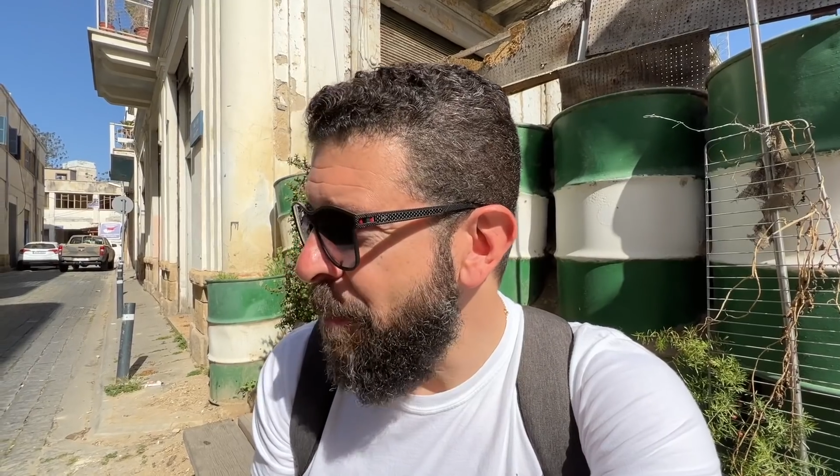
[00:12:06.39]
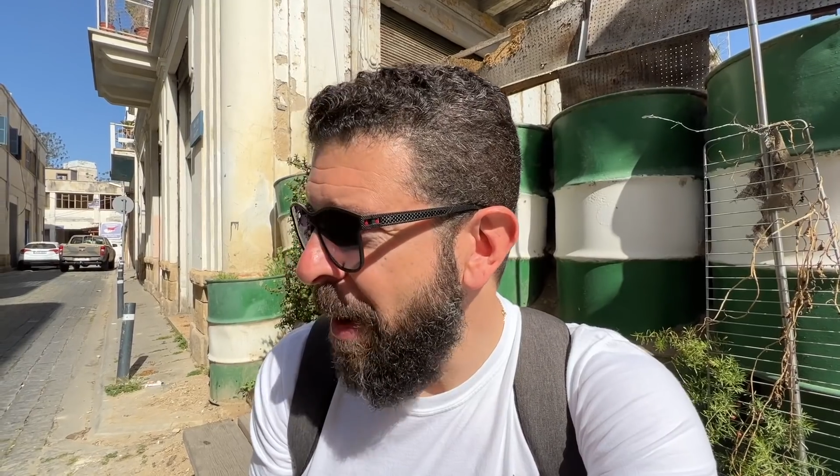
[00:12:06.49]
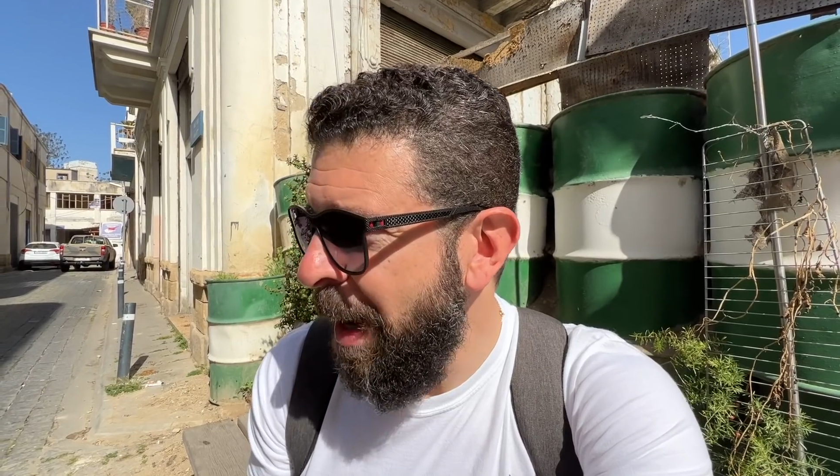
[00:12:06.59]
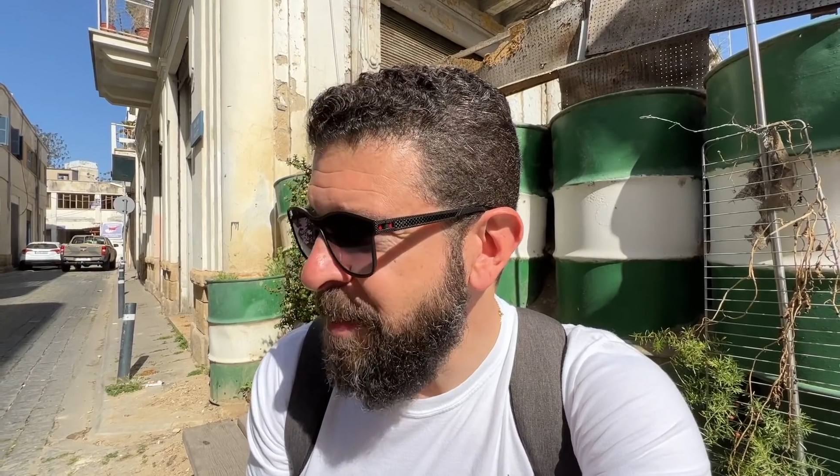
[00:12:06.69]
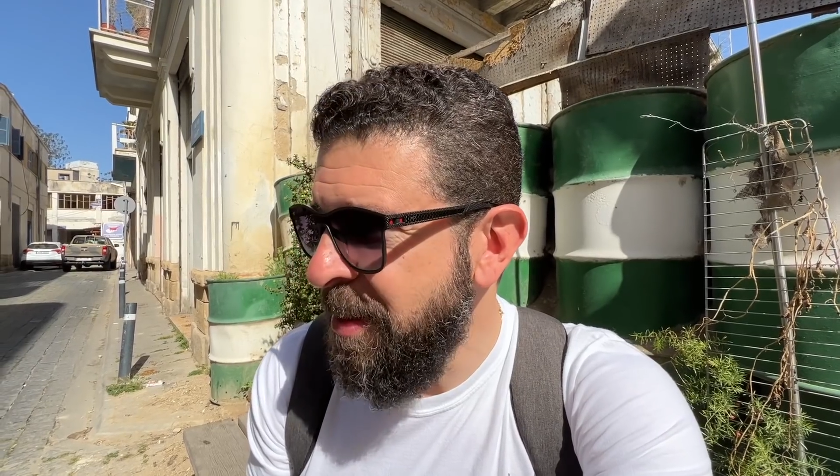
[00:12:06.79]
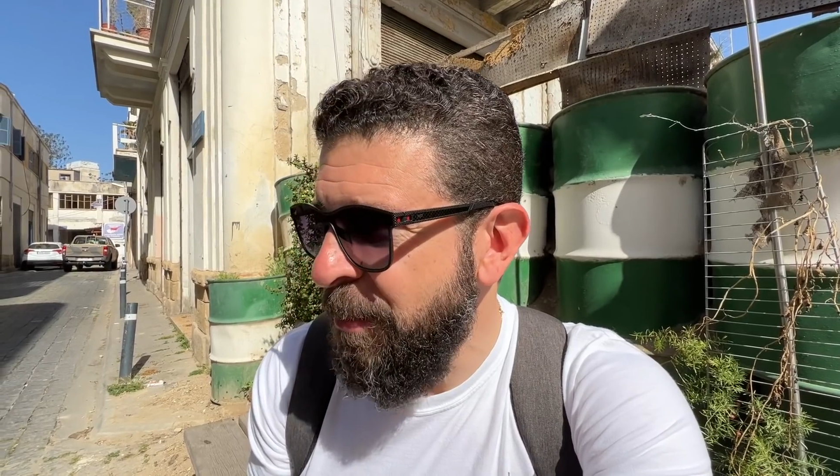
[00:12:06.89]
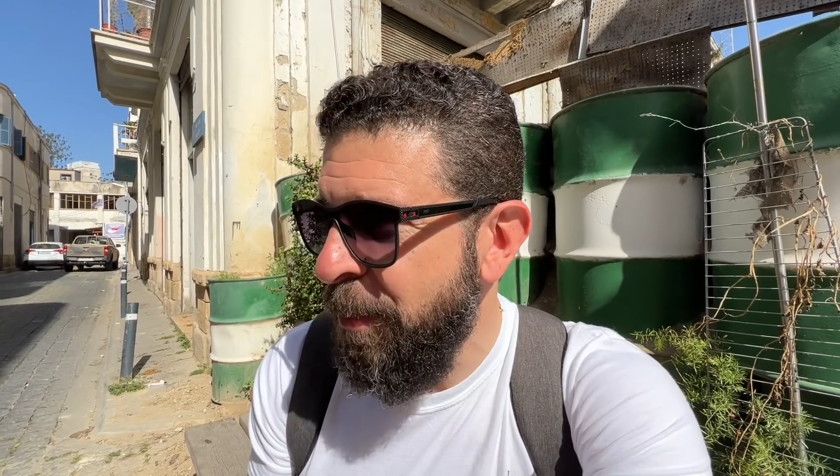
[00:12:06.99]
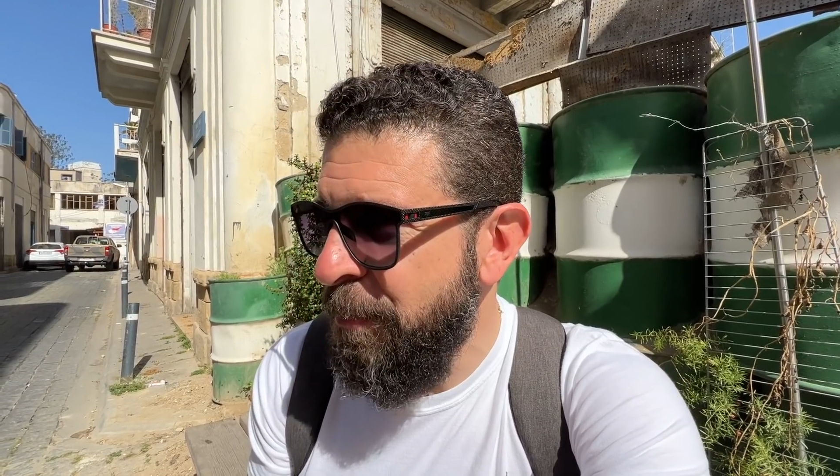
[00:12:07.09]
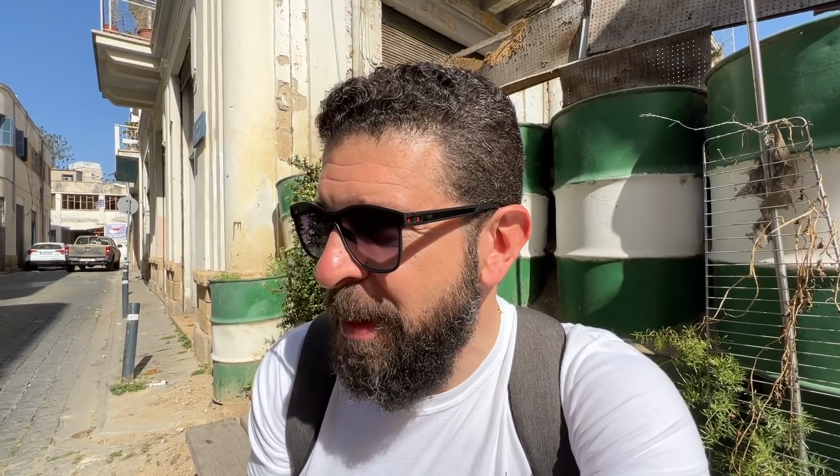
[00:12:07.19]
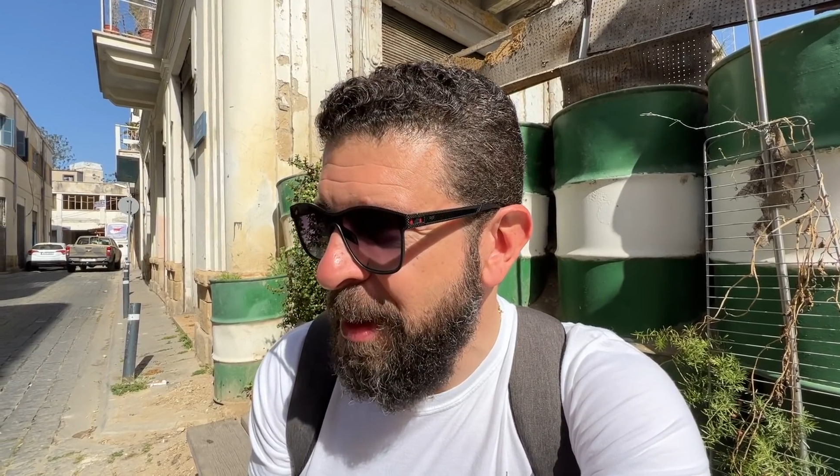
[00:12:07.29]
perhaps a
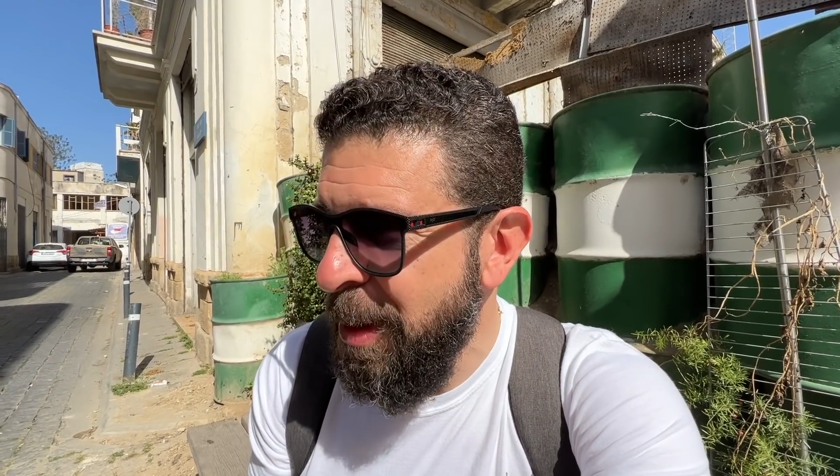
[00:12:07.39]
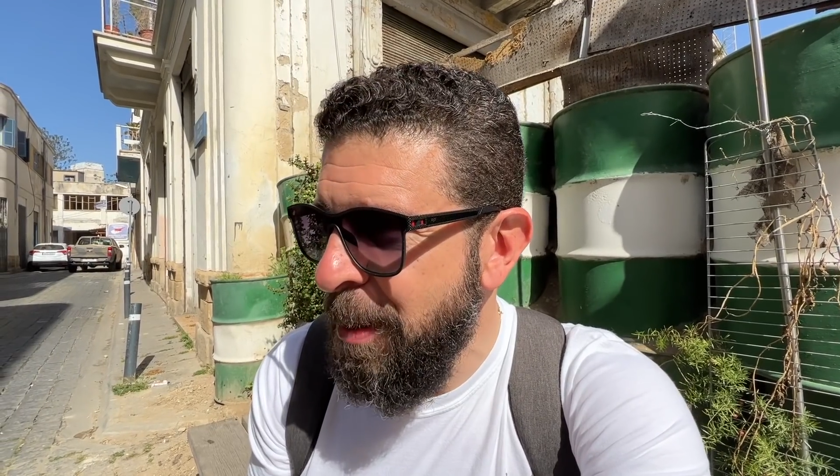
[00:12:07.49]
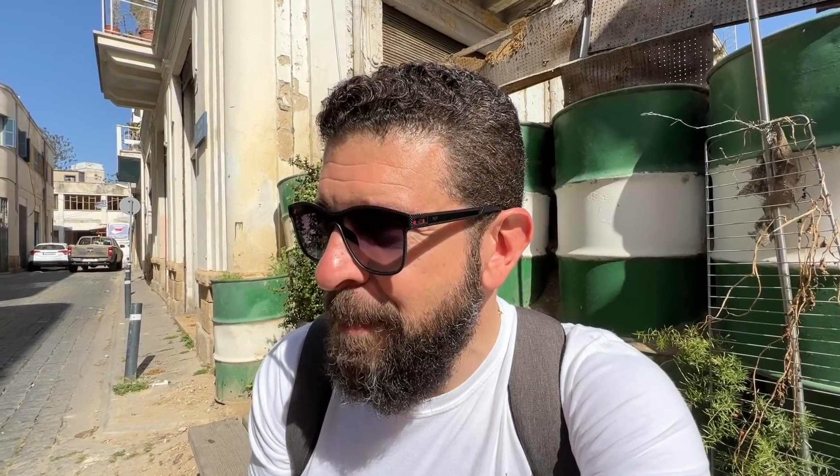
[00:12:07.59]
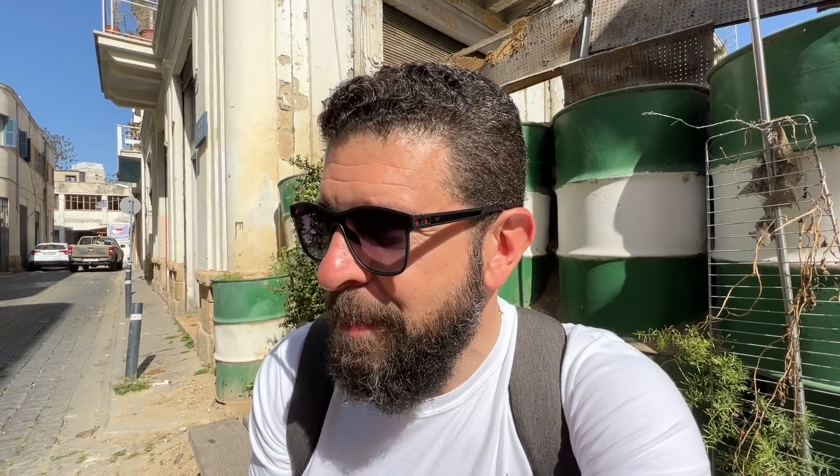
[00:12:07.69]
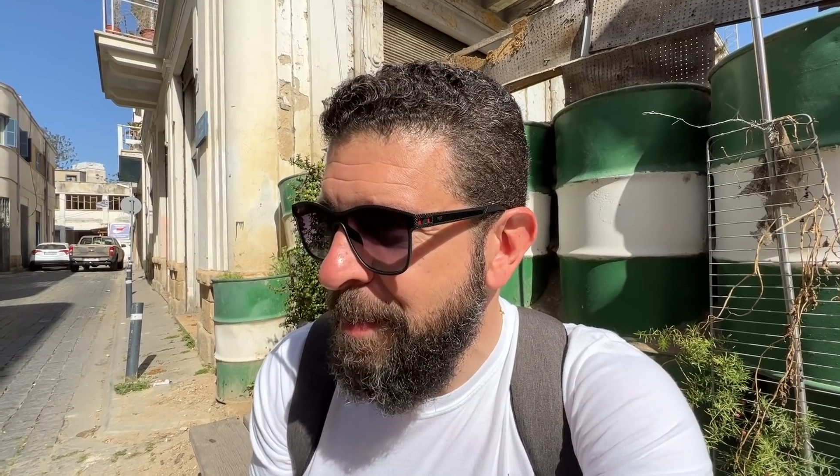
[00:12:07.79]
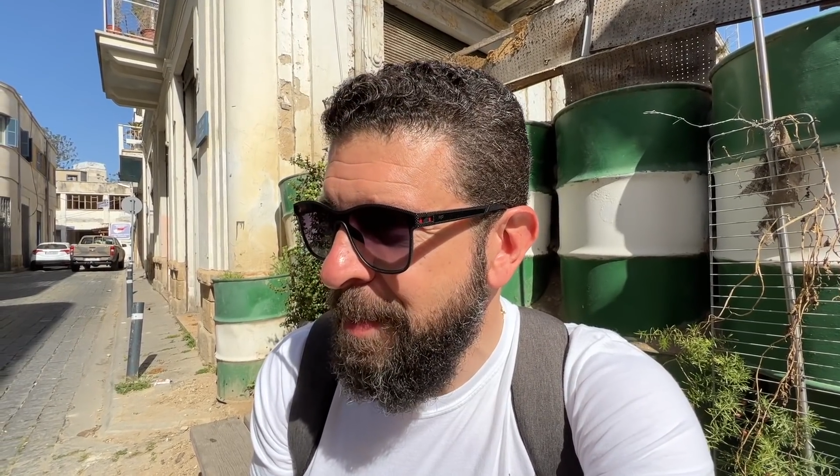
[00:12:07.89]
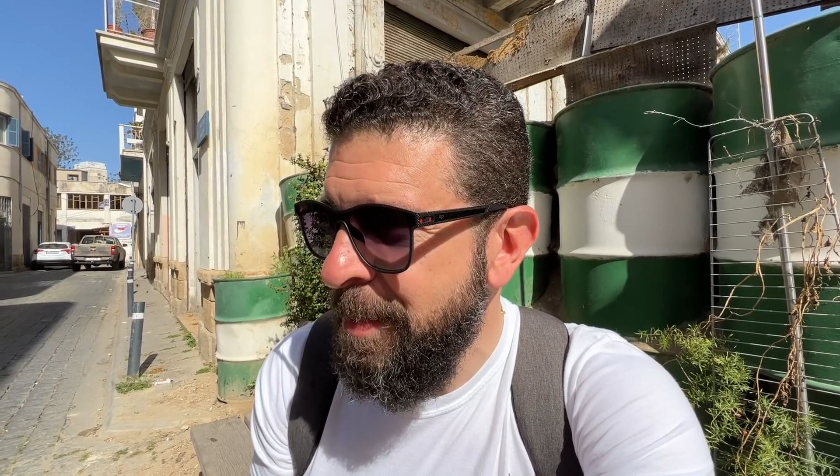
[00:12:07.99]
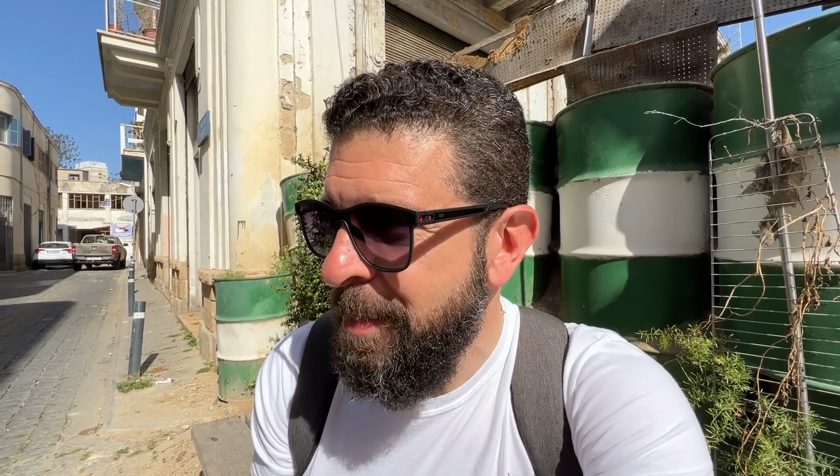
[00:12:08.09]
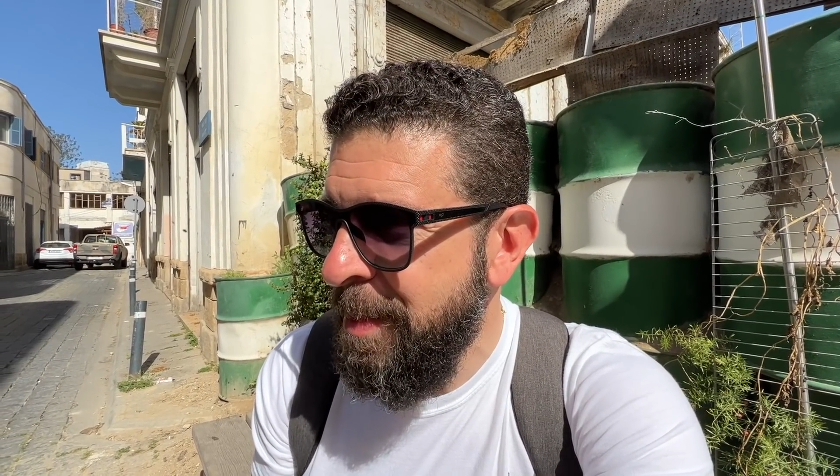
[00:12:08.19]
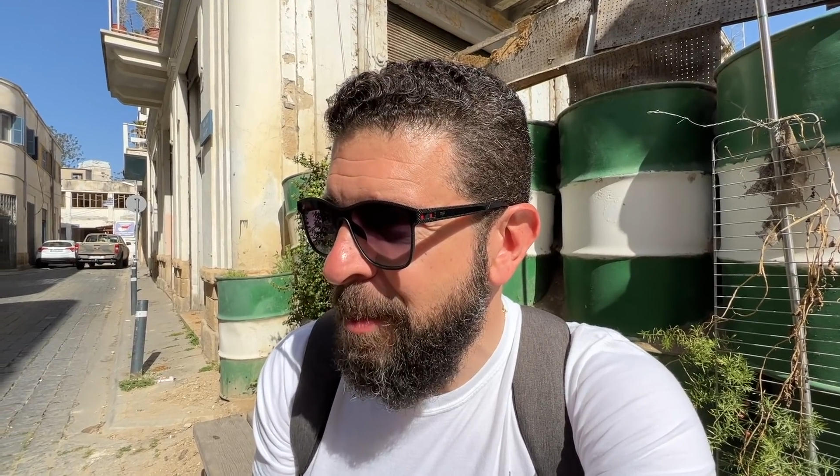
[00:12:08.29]
different video
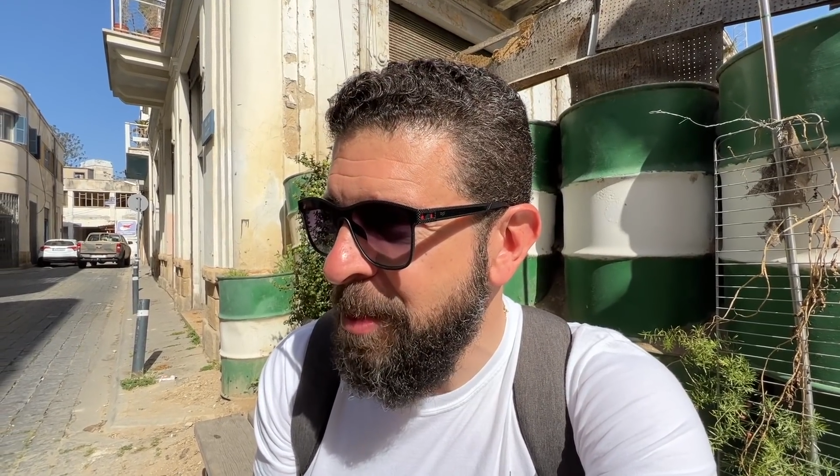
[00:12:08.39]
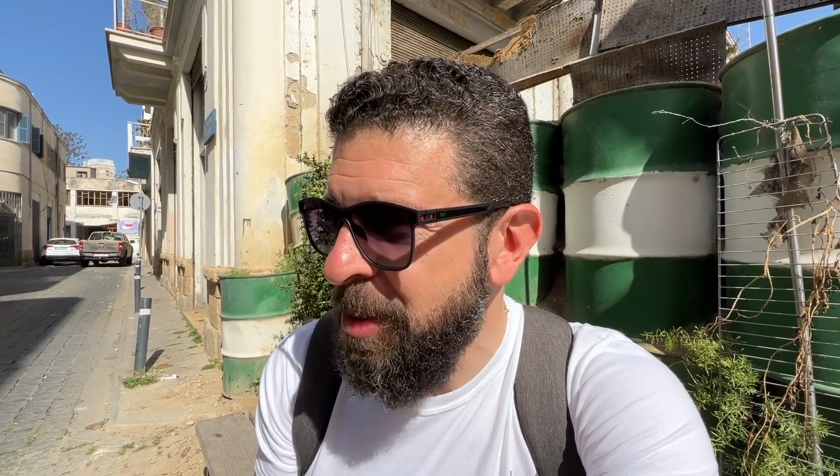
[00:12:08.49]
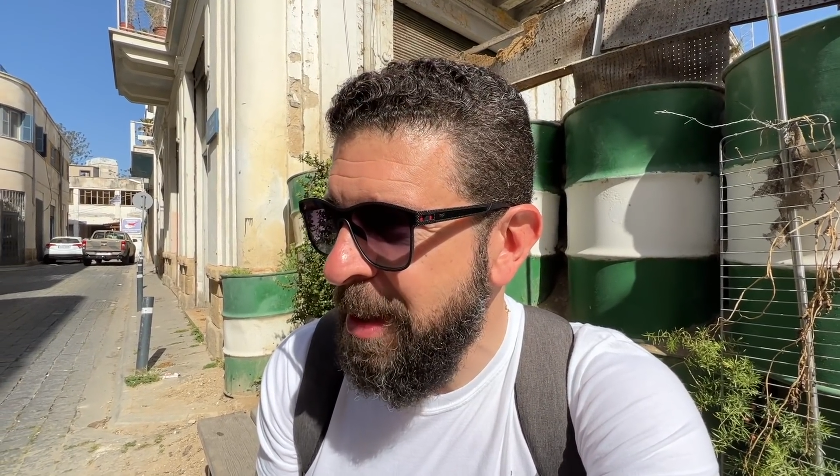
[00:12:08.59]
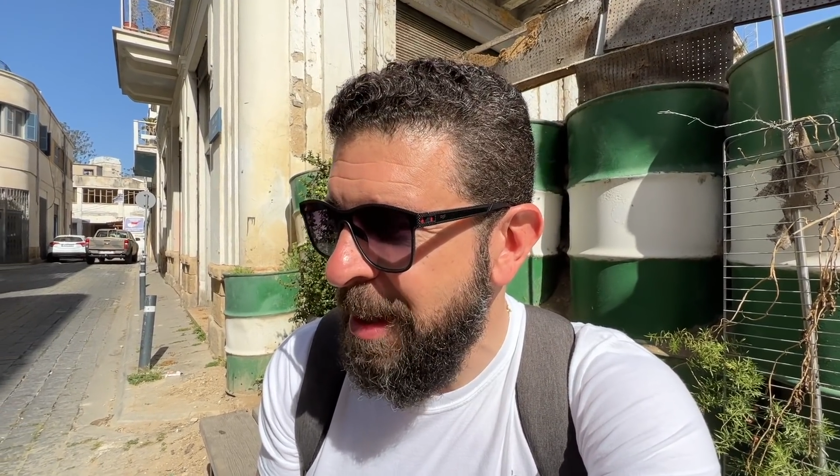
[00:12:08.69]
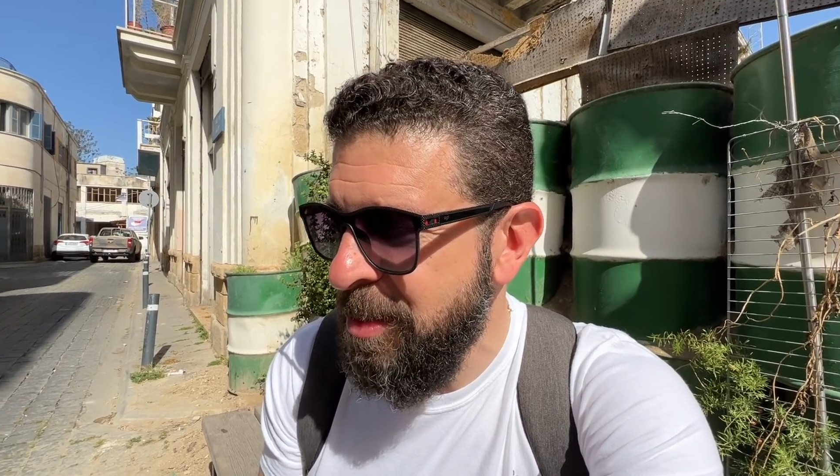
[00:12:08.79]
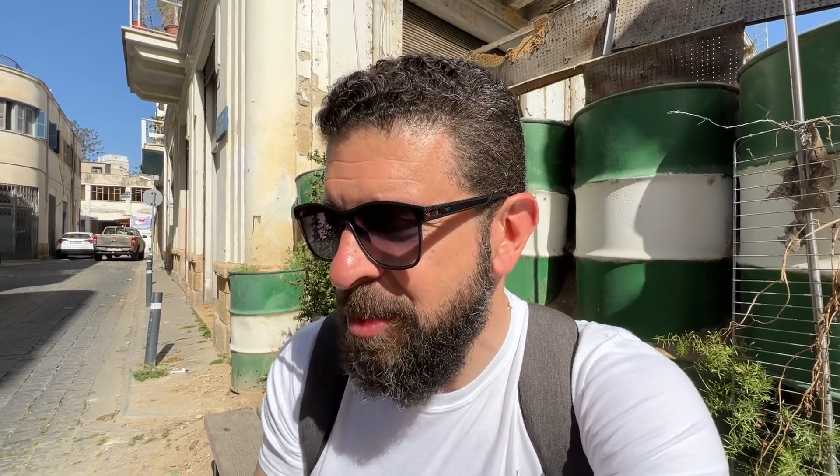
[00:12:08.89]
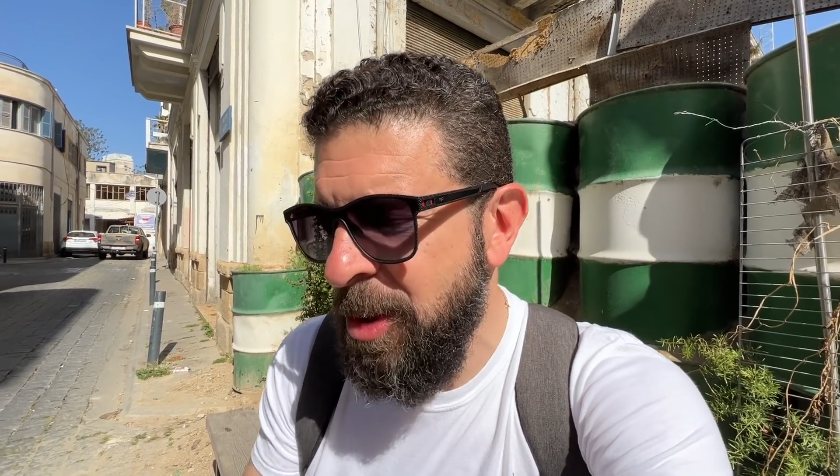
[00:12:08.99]
that we should get to.